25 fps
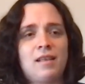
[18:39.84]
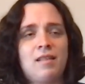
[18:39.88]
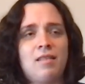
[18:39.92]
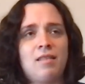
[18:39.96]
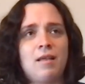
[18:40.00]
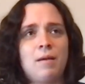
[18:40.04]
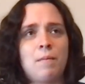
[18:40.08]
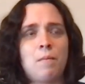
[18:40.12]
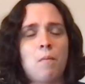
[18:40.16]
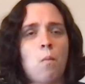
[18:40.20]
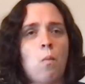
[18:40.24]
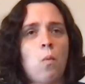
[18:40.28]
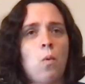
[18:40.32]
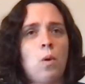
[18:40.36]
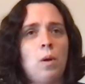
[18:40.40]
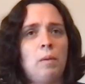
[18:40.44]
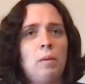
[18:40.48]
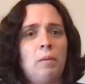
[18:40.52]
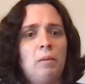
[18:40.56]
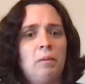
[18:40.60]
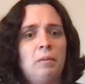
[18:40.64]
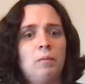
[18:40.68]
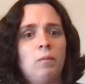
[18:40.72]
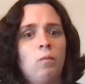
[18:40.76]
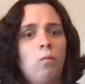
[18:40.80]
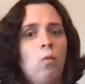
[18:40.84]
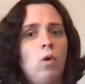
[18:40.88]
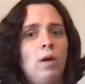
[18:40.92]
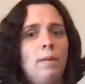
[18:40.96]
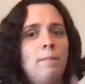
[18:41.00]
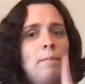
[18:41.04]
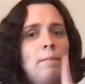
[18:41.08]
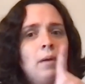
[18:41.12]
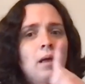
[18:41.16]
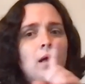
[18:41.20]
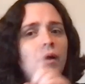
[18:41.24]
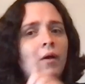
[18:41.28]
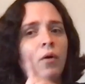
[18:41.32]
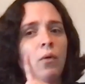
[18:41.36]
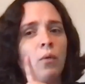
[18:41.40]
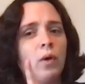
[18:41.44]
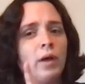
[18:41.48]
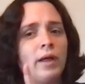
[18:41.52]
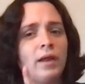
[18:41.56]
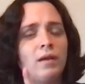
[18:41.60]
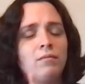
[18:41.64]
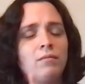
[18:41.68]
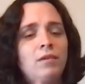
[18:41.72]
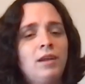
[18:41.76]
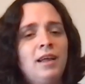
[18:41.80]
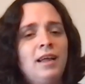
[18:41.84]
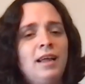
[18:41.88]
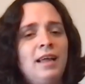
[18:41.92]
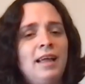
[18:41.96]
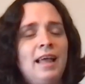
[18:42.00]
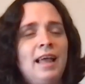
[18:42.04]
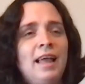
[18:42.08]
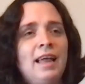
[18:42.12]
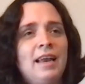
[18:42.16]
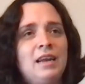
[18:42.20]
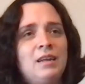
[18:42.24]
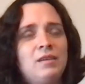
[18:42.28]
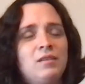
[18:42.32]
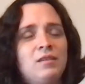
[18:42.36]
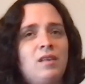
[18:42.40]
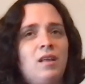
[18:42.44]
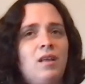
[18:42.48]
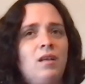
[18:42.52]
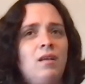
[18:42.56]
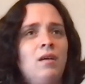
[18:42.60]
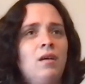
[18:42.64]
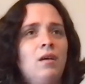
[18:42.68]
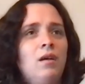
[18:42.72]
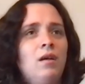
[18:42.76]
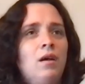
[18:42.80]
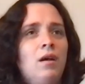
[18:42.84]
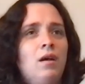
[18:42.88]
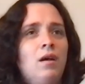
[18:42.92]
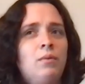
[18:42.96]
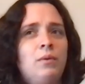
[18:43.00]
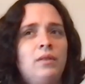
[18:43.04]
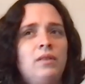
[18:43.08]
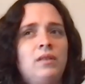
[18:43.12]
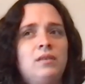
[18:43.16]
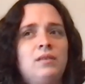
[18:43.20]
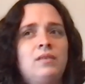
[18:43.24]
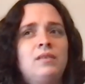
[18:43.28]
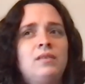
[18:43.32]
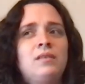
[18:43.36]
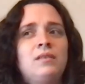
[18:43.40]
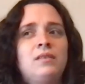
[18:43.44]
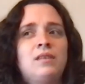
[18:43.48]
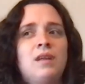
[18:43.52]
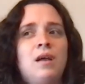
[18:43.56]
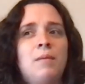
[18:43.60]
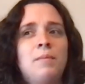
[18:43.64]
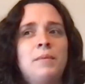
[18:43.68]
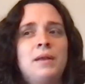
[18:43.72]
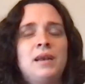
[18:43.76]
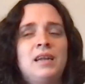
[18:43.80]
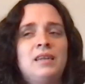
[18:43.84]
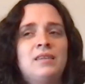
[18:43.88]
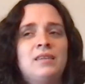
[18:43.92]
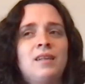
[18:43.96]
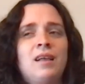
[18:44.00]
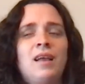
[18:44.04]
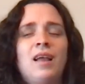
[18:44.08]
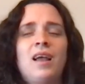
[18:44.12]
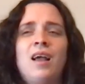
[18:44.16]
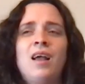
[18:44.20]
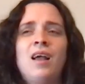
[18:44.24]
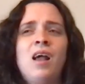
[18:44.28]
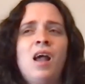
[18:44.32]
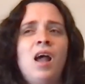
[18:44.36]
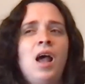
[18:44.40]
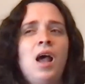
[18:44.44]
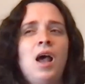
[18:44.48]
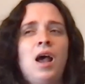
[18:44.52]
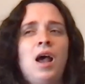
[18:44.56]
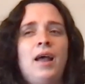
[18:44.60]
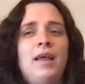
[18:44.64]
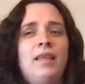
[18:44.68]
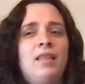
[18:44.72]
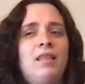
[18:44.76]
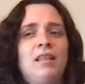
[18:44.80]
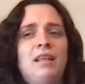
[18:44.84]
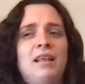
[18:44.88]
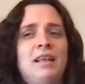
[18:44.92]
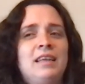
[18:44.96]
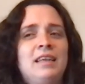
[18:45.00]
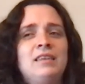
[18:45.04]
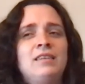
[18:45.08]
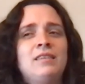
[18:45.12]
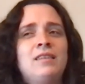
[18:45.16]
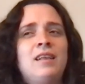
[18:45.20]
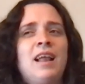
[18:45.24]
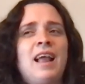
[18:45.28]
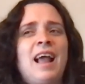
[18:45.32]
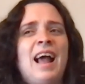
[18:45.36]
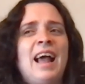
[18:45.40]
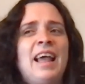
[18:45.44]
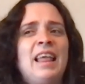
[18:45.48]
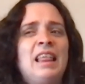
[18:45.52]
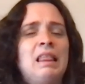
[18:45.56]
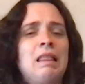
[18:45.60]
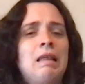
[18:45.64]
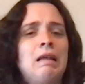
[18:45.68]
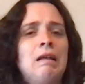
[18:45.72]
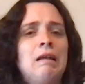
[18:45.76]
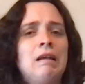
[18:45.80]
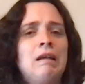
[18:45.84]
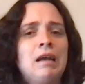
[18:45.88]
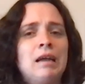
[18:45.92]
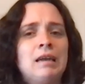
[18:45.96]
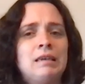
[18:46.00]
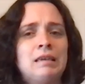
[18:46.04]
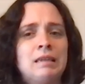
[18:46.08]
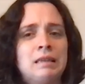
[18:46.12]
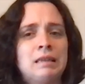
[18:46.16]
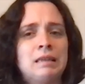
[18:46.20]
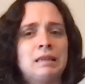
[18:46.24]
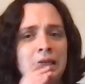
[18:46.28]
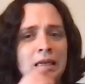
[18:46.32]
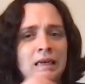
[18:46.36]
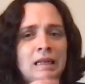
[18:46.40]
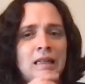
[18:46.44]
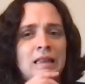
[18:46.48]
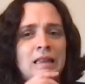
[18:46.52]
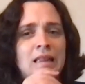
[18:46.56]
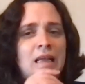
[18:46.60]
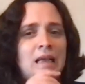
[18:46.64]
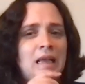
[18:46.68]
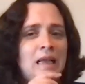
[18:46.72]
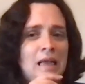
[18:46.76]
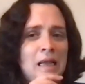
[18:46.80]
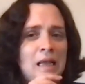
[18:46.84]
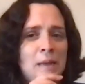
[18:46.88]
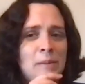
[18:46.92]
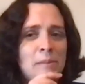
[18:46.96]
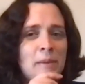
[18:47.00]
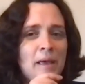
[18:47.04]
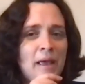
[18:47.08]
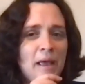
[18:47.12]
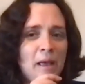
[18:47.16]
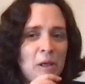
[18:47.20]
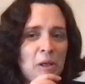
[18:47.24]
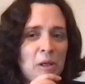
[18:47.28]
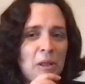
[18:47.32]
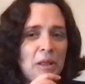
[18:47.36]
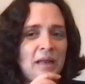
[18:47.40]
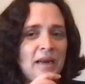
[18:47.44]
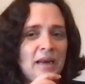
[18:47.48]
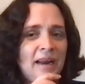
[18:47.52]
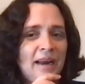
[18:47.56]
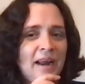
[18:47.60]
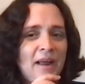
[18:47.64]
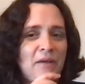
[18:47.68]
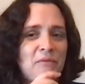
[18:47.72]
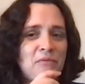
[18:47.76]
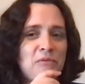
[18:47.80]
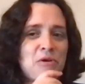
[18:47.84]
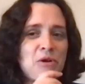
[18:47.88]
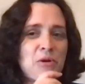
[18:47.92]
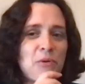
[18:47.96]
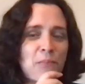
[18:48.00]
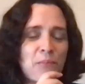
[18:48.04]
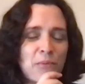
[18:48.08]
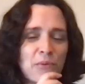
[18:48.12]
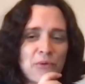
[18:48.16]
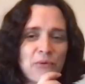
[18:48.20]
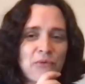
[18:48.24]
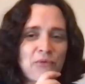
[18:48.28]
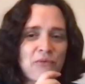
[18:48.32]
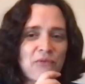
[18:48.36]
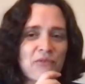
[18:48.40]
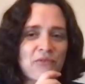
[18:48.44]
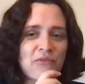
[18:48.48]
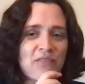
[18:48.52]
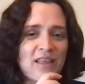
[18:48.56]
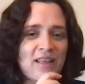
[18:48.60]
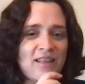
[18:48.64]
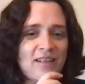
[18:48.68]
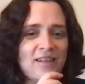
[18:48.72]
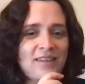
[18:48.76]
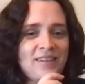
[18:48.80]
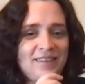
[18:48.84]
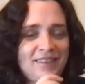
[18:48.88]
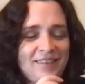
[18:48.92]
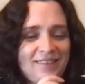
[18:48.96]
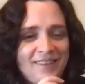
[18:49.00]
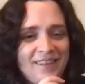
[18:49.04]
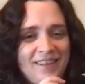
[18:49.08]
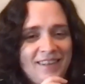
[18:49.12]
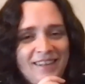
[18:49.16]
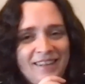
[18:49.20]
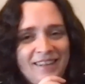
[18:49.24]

them one Bitcoin, and he was like, oh well, this is dumb, and he's like I think I deleted the email and I have no proof of this.